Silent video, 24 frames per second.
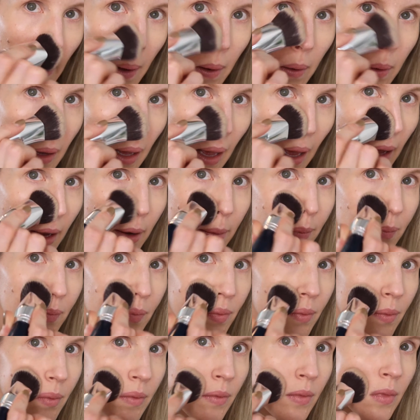Okay,
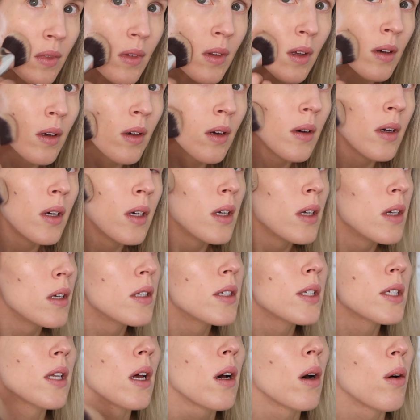
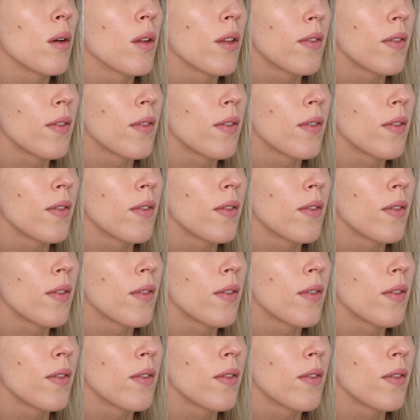so